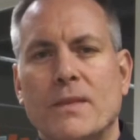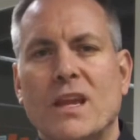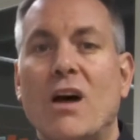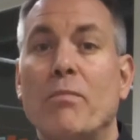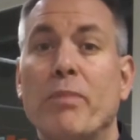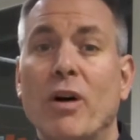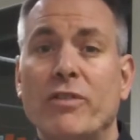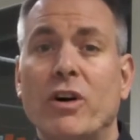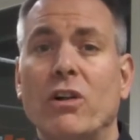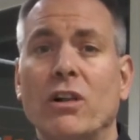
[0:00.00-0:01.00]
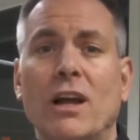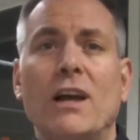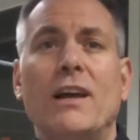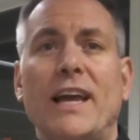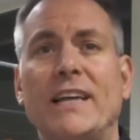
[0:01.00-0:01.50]
Above all,
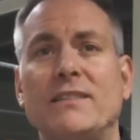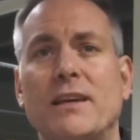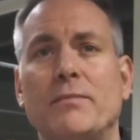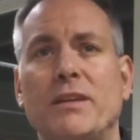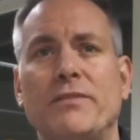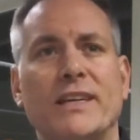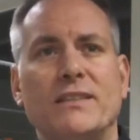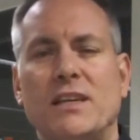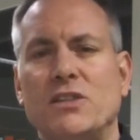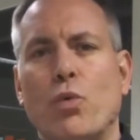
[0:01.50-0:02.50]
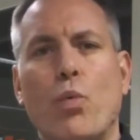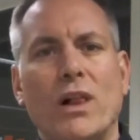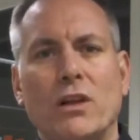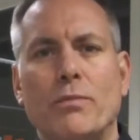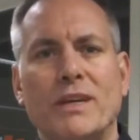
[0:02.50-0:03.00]
ACMTVX is a
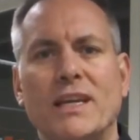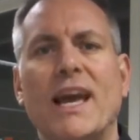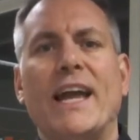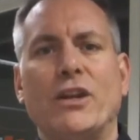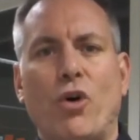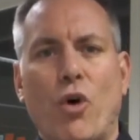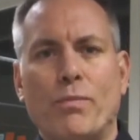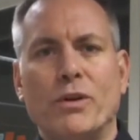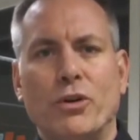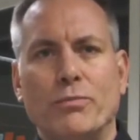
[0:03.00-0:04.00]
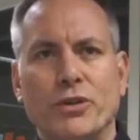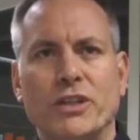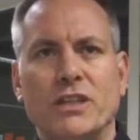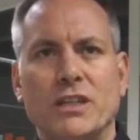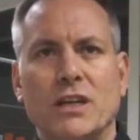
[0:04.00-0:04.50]
welcoming and open
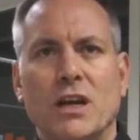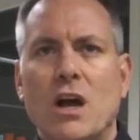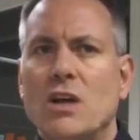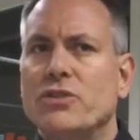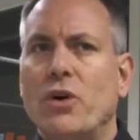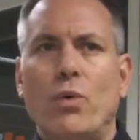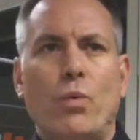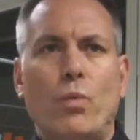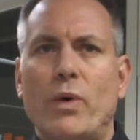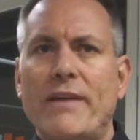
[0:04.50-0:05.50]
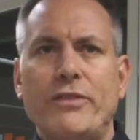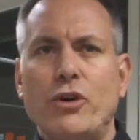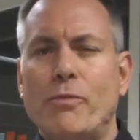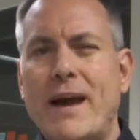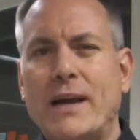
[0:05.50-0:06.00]
community. So, whatever
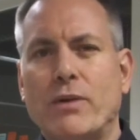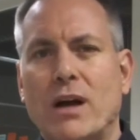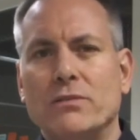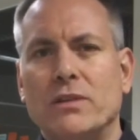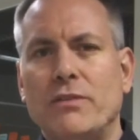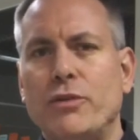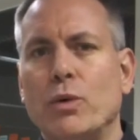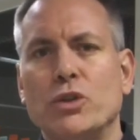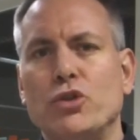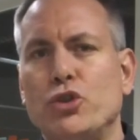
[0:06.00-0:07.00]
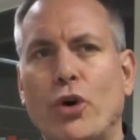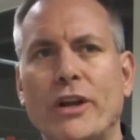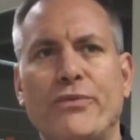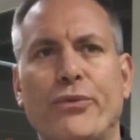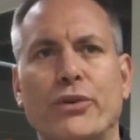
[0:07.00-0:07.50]
your background, if you want to
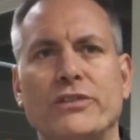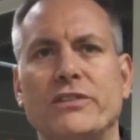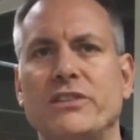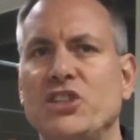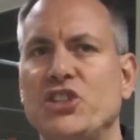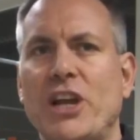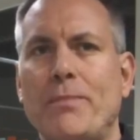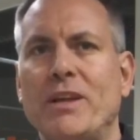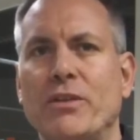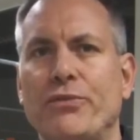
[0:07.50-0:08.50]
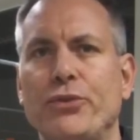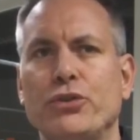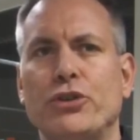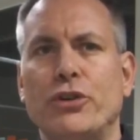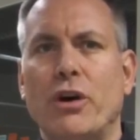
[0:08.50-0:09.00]
join forces in shaping the
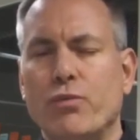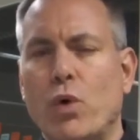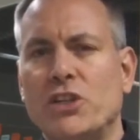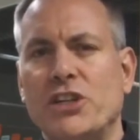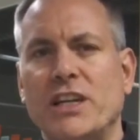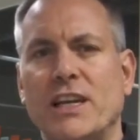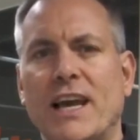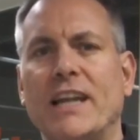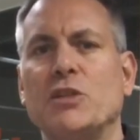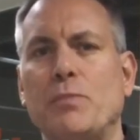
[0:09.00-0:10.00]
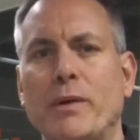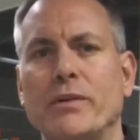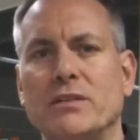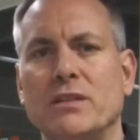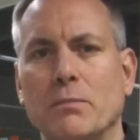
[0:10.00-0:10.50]
future of watching and experiencing